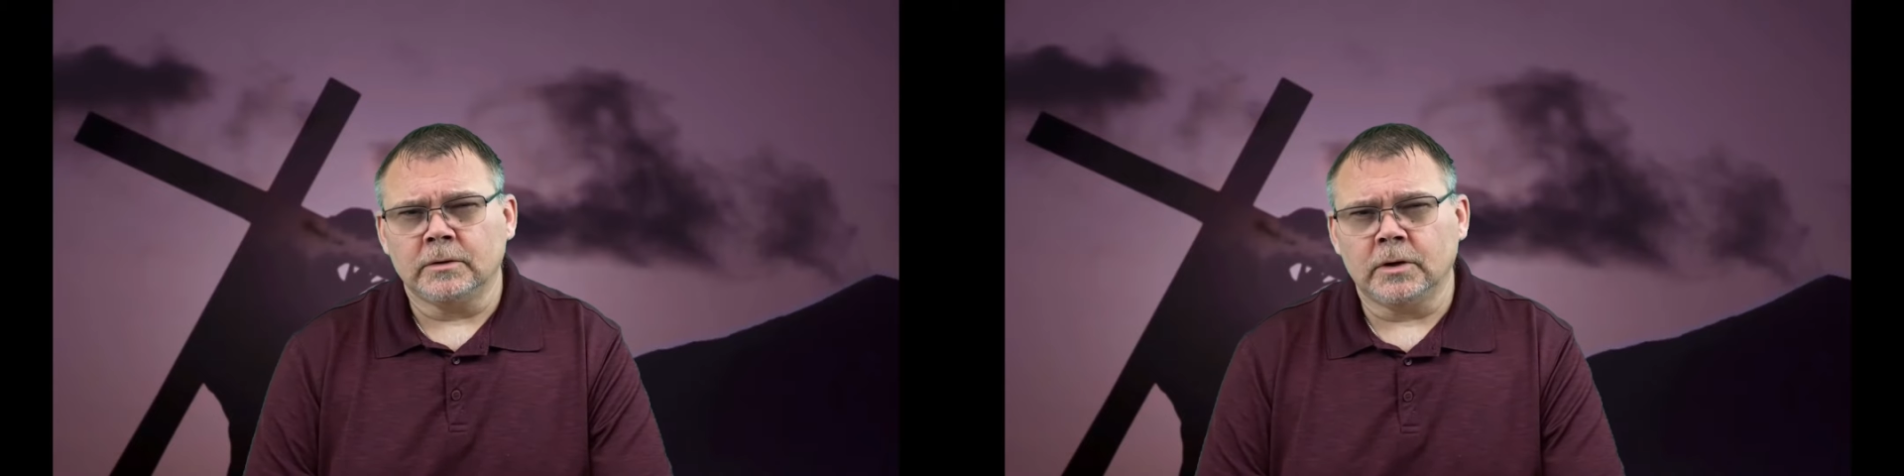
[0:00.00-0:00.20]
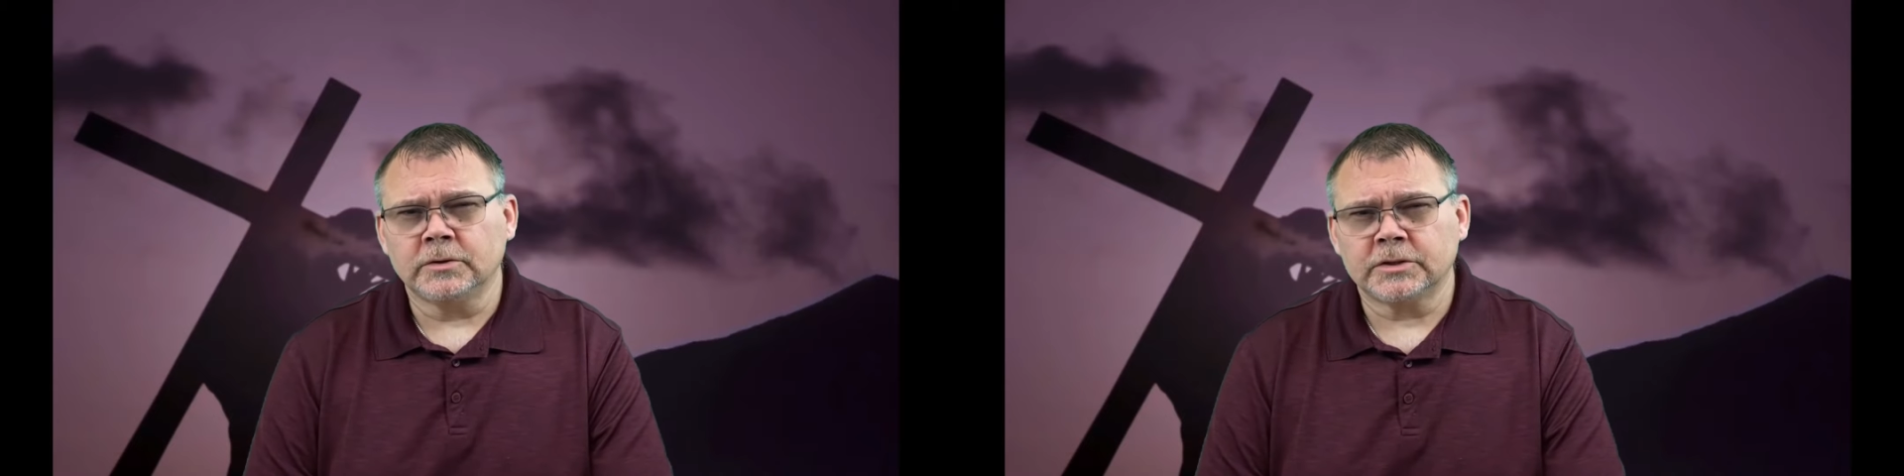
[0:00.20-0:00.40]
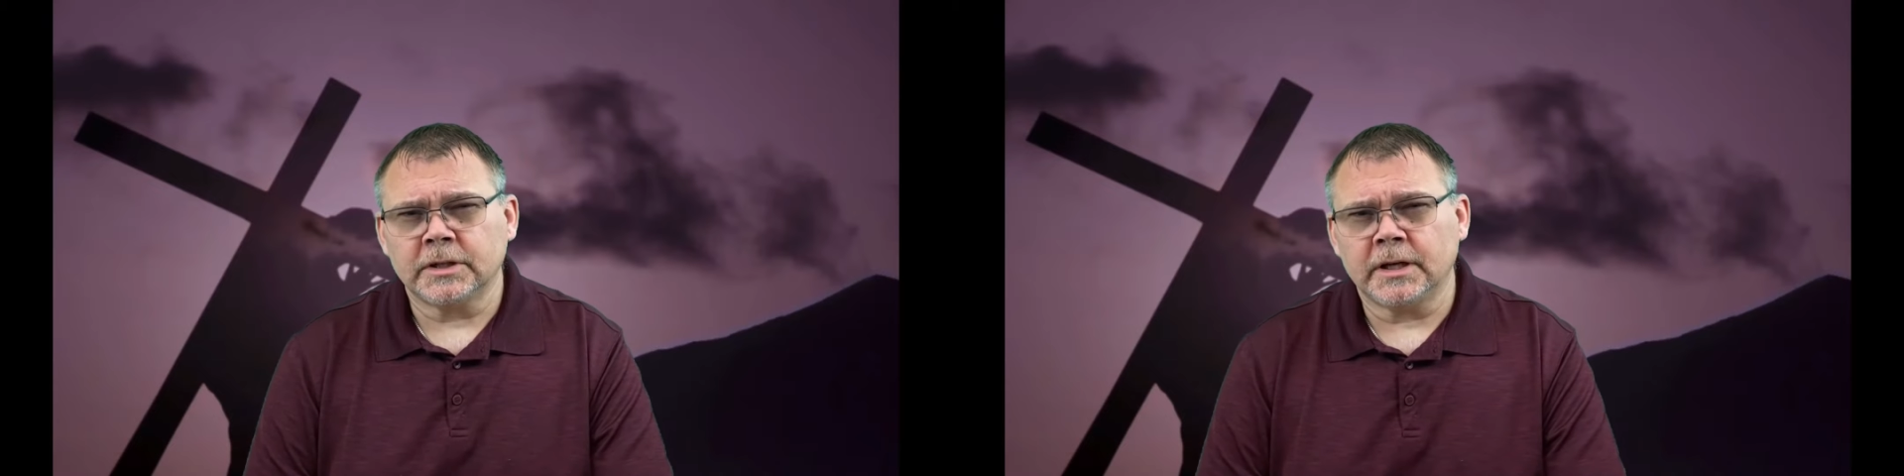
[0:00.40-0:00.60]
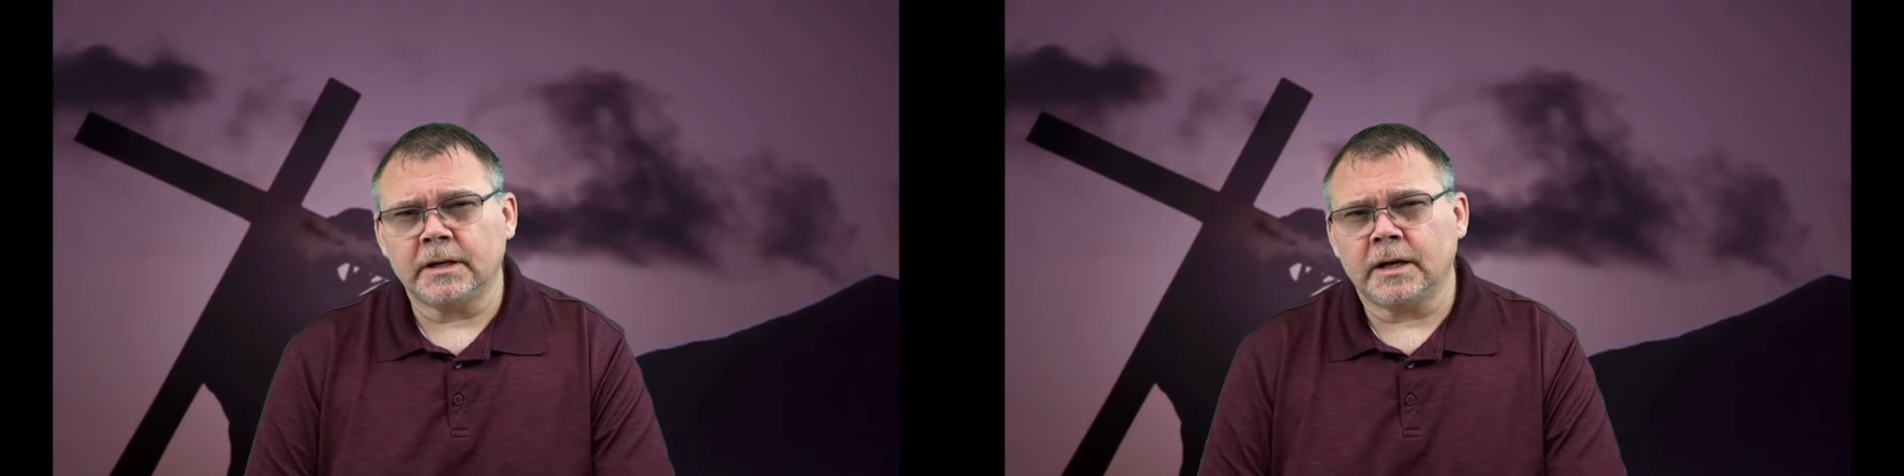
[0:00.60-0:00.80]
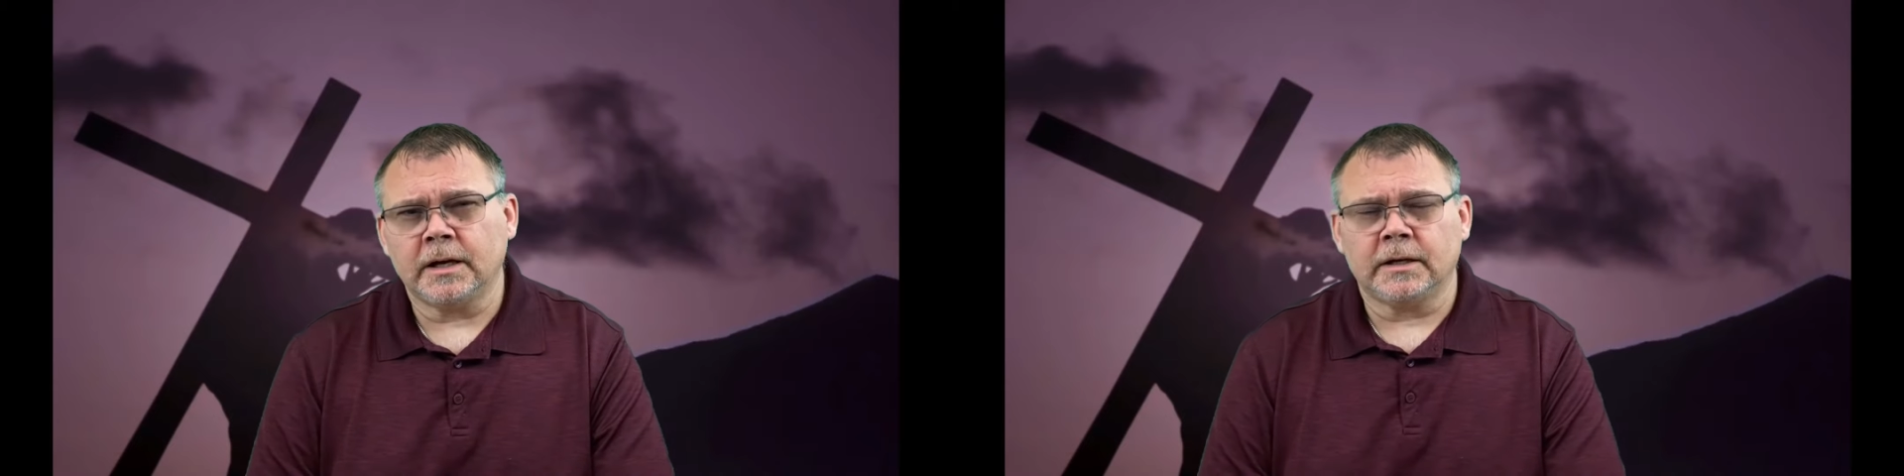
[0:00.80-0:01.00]
hold your head
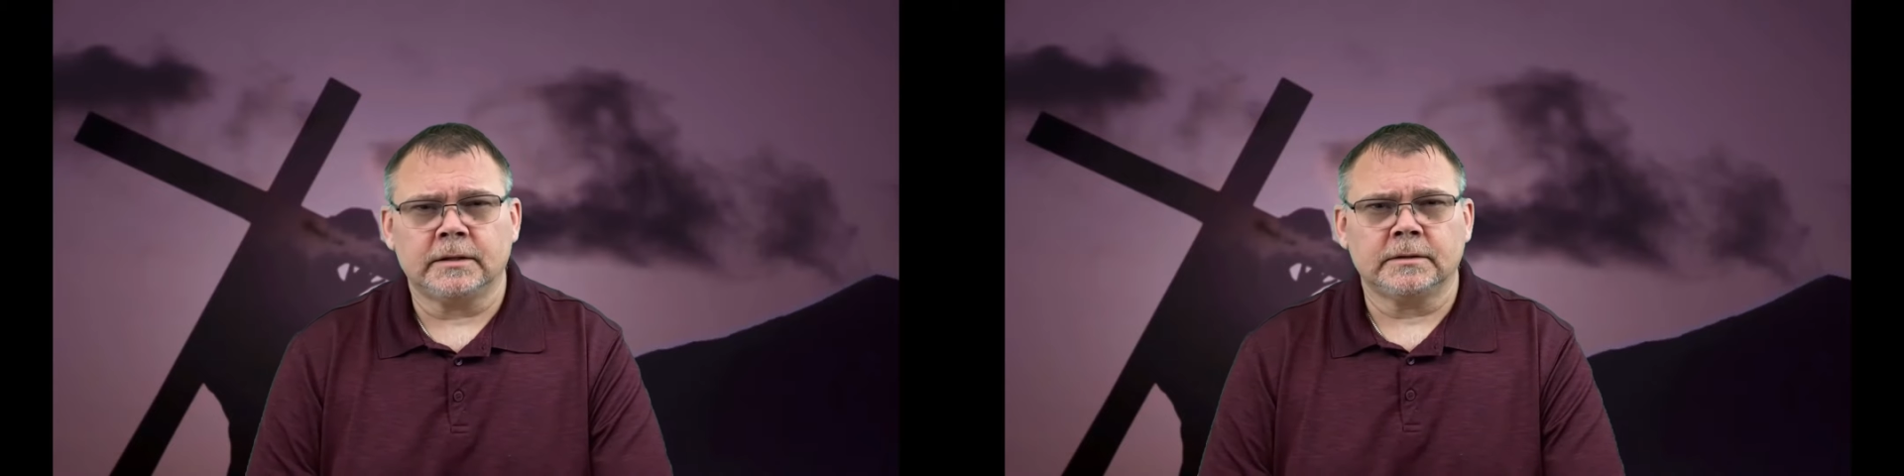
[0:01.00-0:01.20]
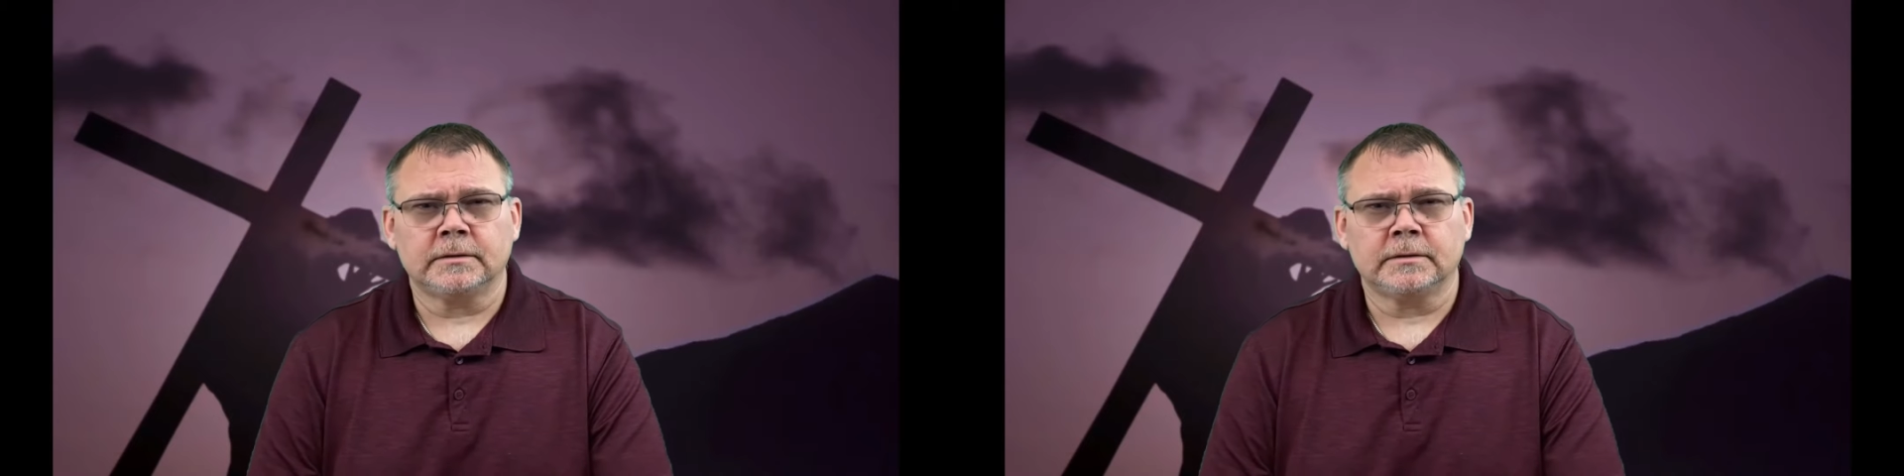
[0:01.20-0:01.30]
high.